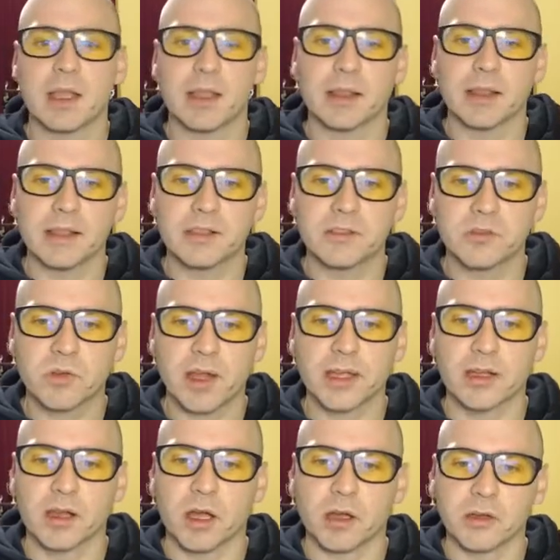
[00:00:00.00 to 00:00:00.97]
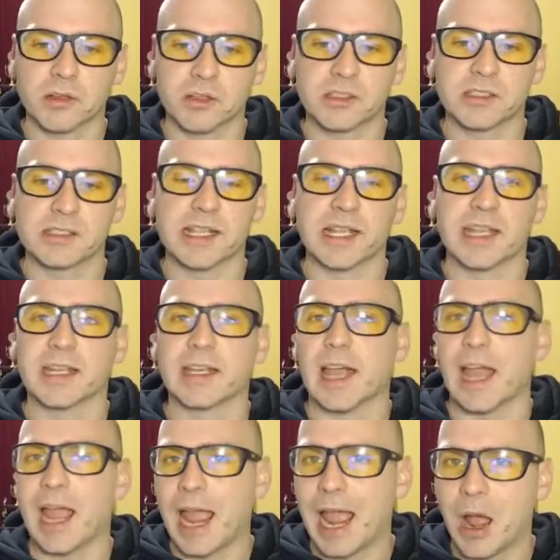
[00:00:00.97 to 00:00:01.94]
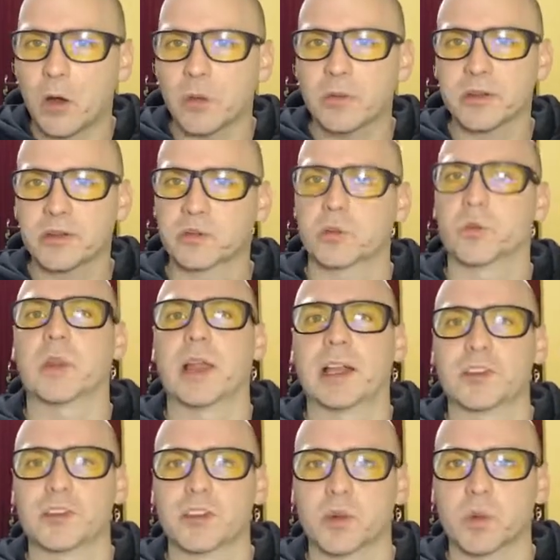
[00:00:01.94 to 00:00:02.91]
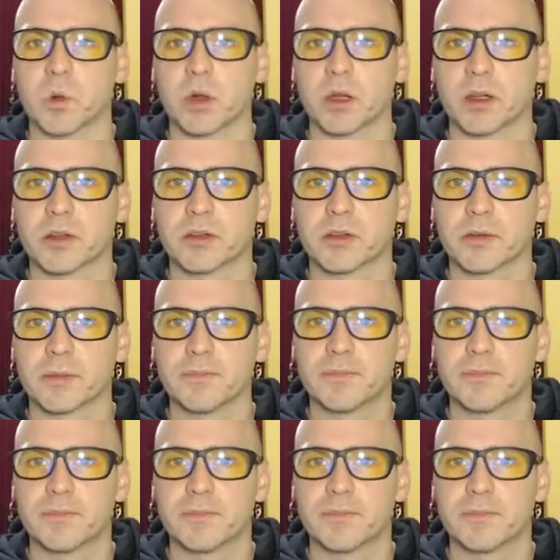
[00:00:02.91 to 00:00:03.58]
Let's try and understand how this rule actually works.